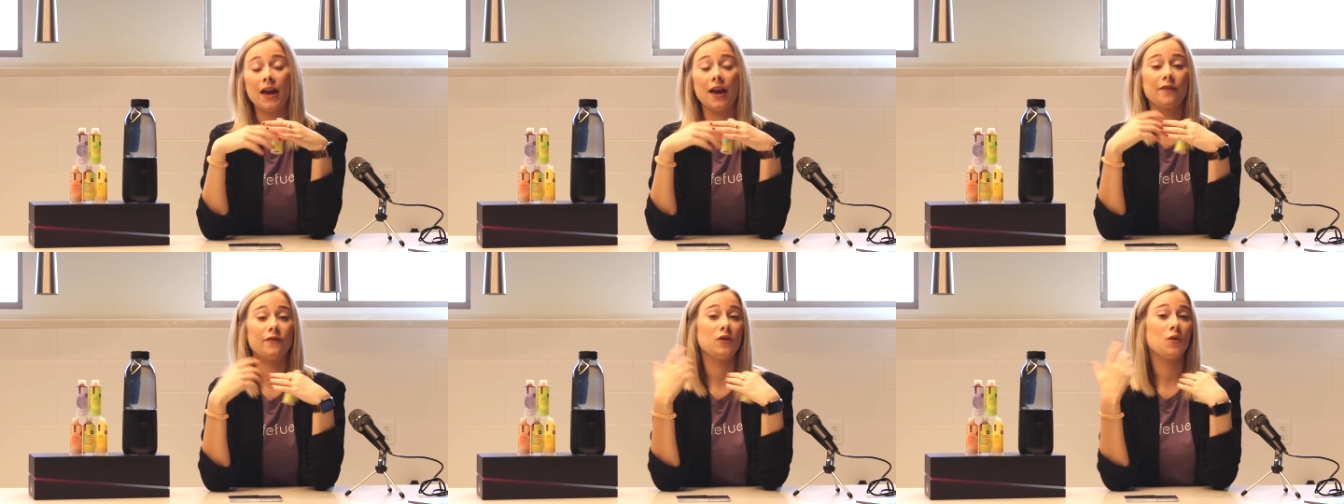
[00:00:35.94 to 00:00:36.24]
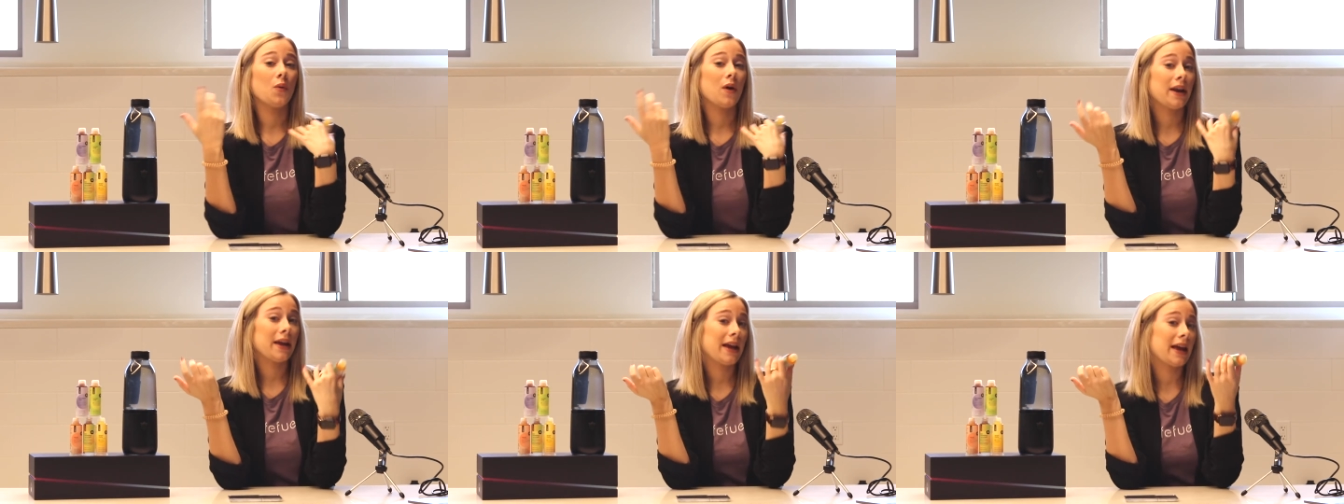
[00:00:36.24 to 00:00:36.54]
If you
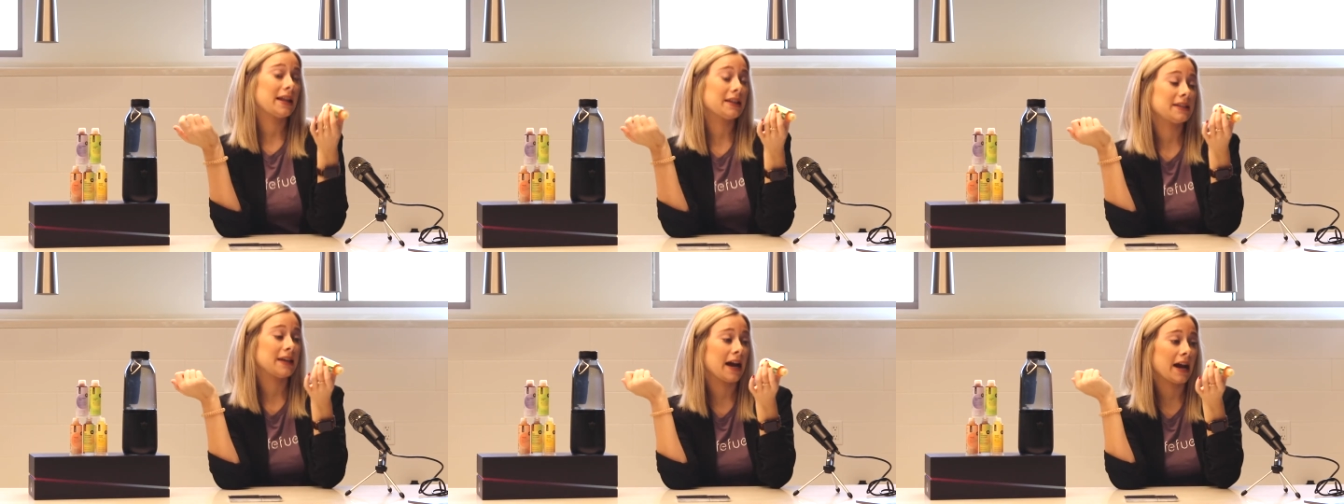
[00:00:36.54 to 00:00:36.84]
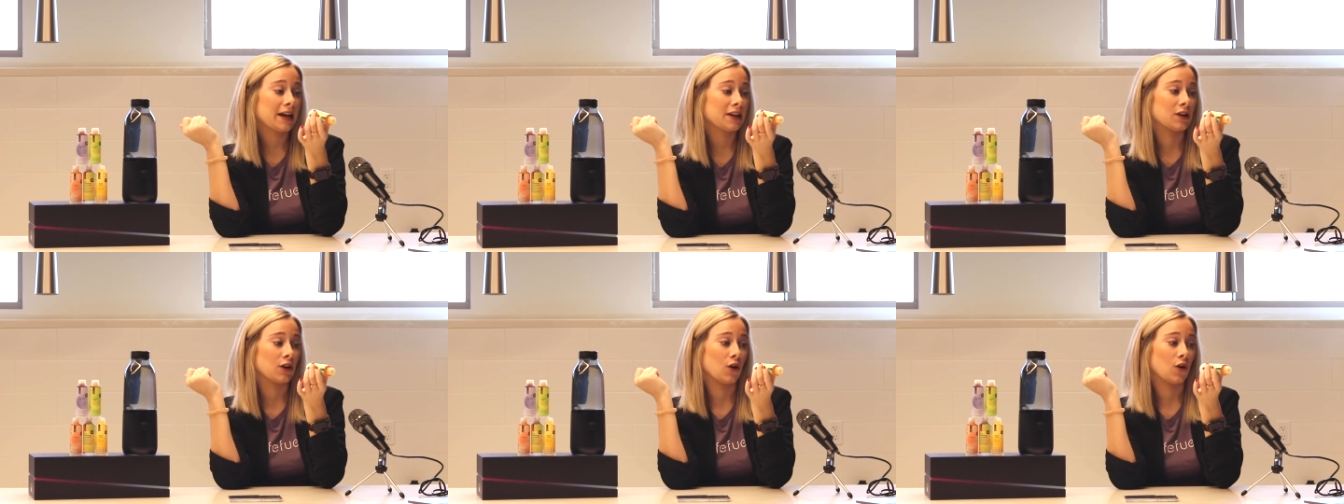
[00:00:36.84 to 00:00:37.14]
want to get
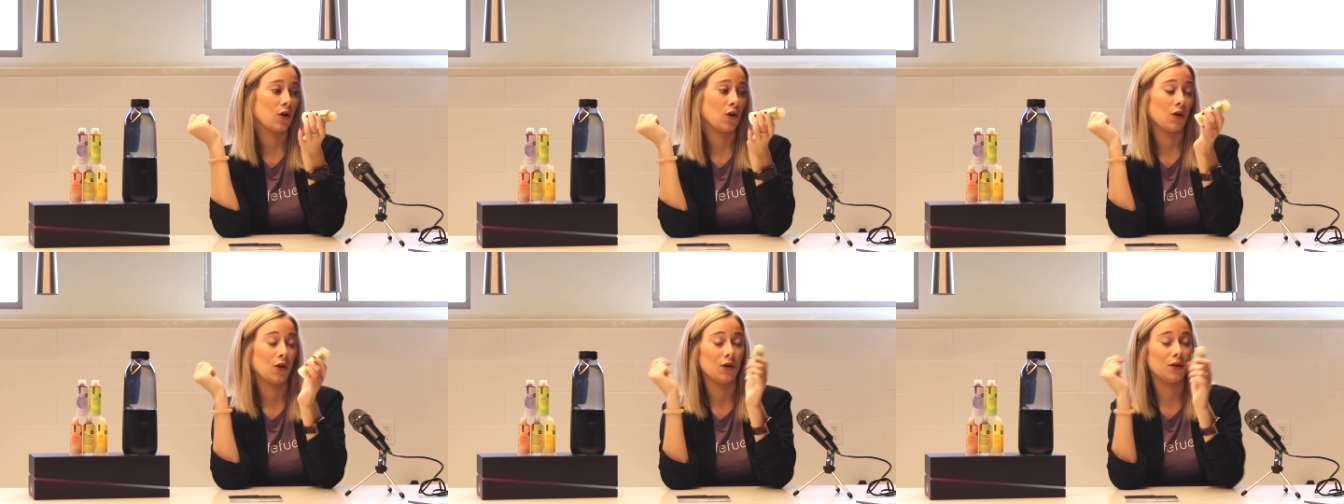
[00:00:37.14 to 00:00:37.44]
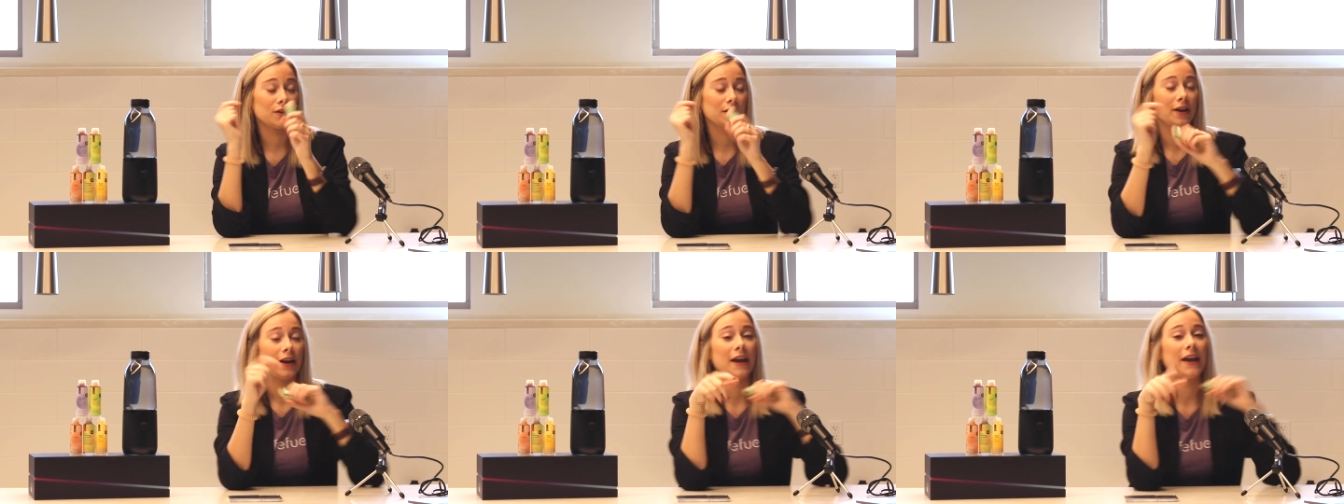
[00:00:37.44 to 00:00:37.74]

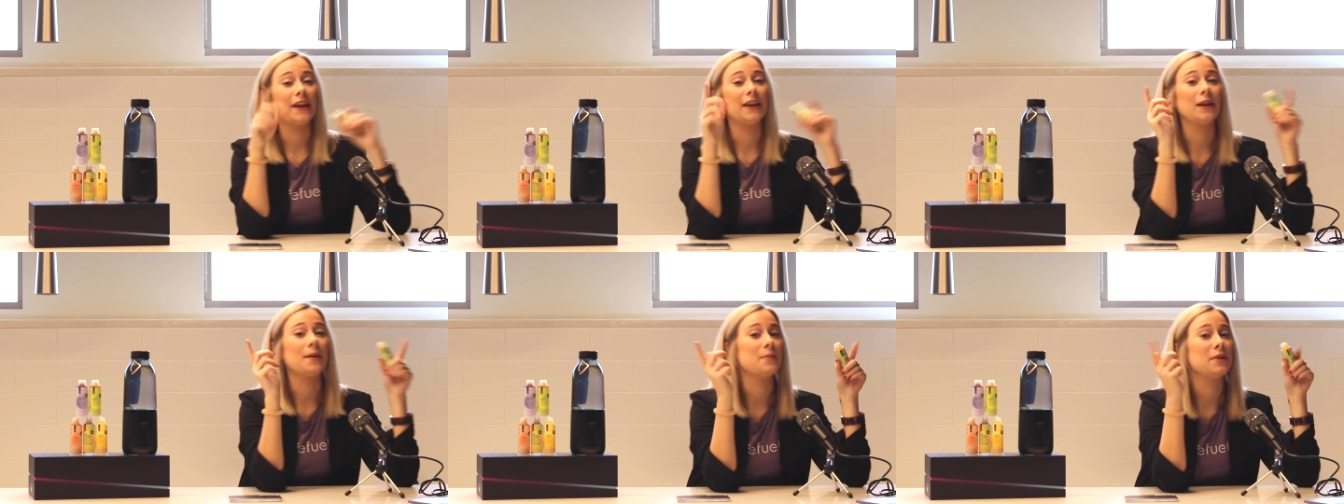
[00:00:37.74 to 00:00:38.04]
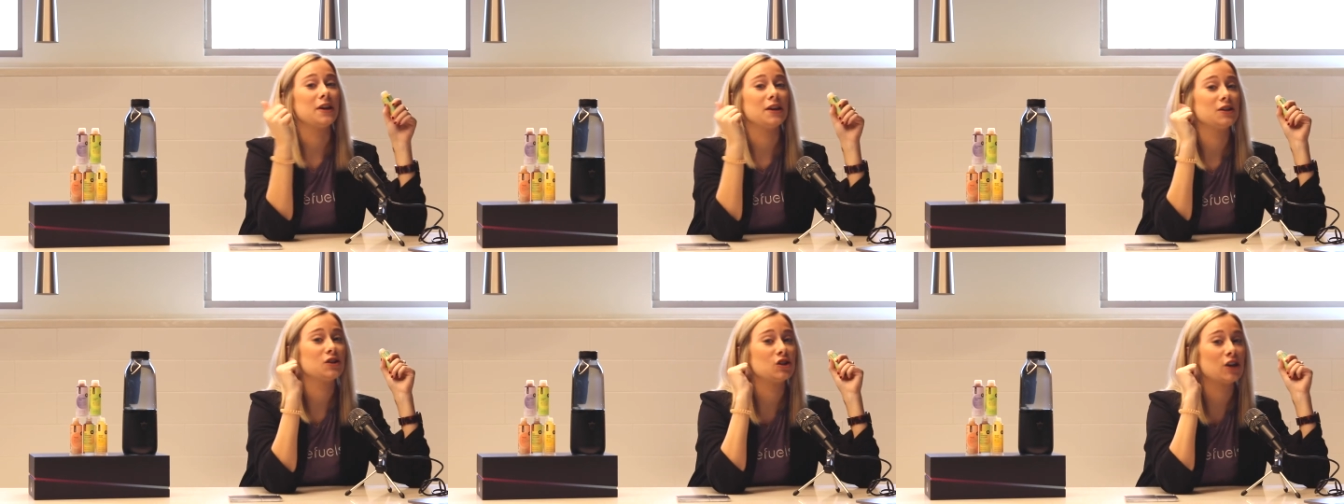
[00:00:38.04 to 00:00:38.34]
technical, and let
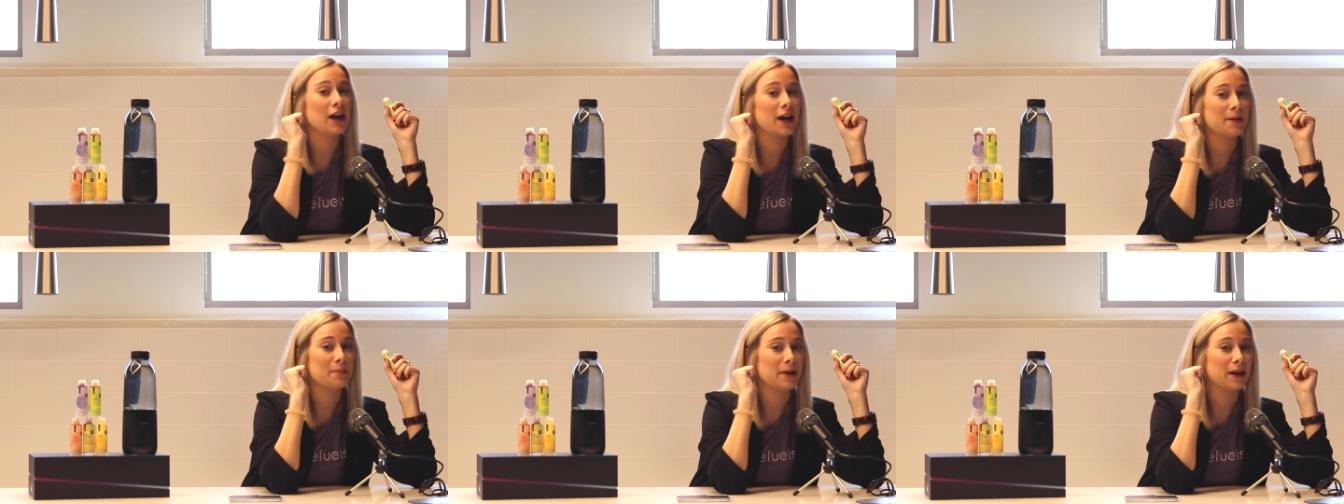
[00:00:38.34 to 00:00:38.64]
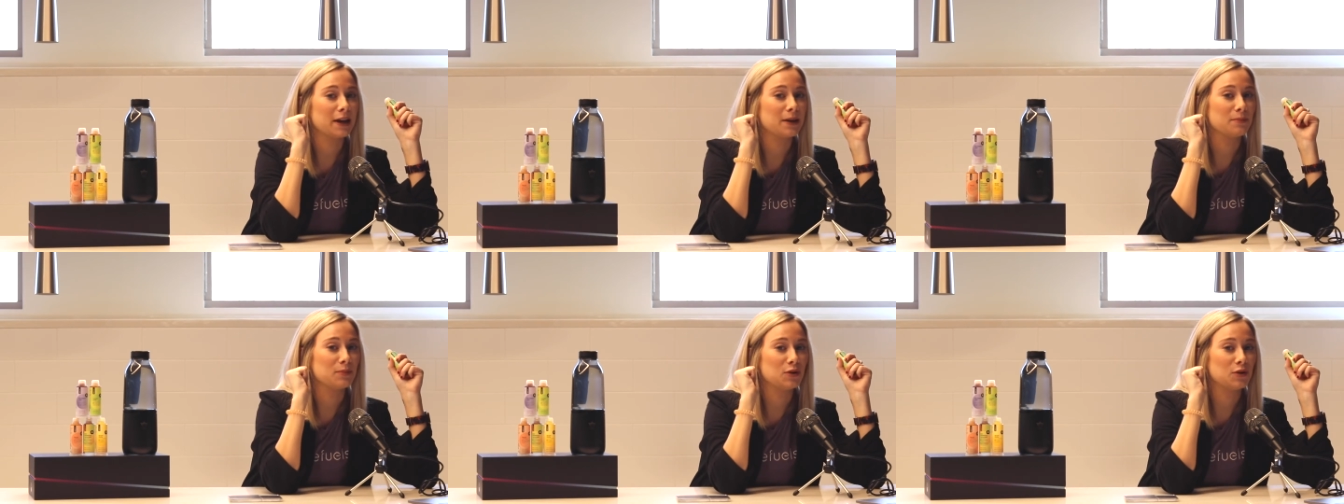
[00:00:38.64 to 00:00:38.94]
me check my
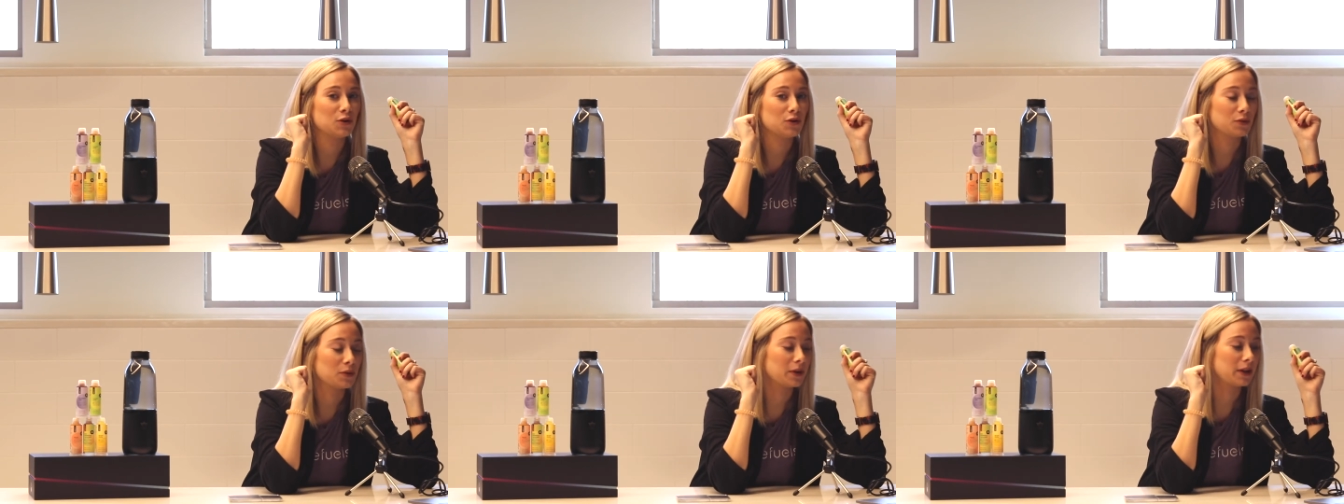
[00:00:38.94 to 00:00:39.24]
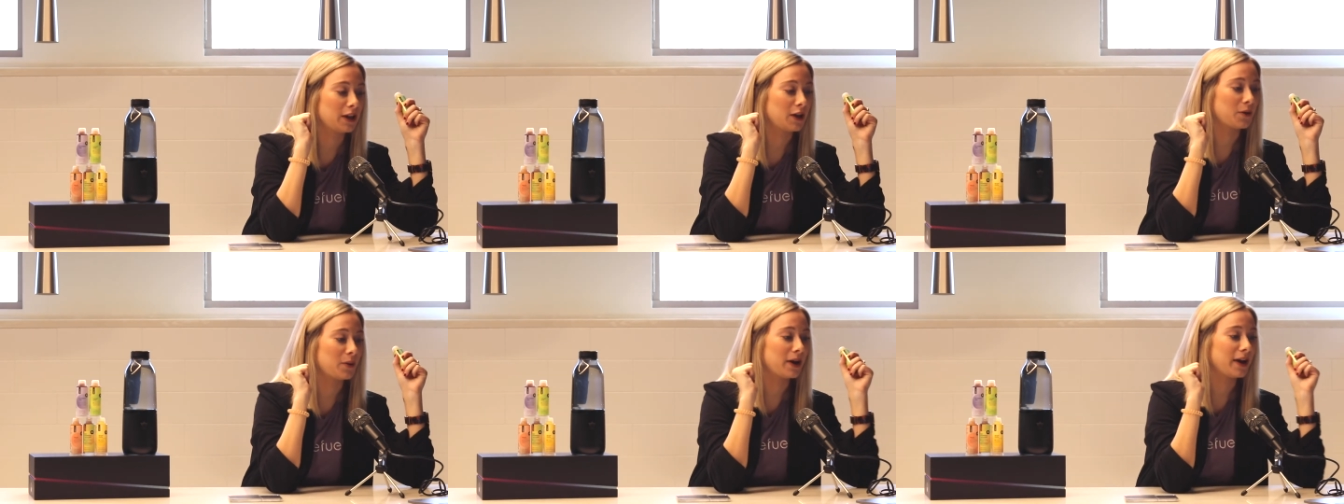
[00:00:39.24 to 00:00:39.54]
computer
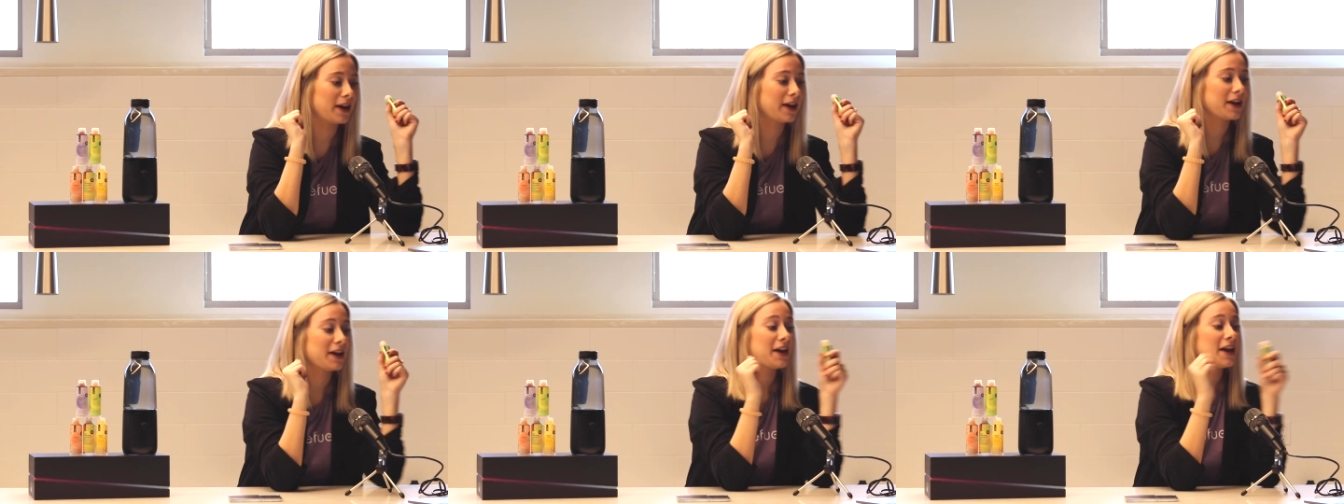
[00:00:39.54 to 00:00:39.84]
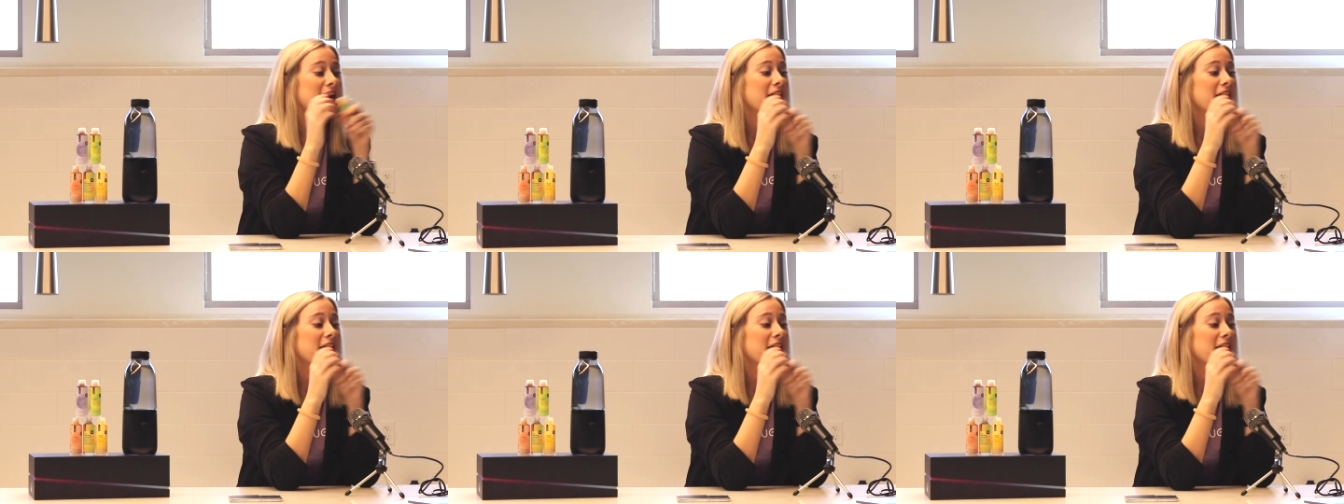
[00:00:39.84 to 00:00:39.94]
really quick,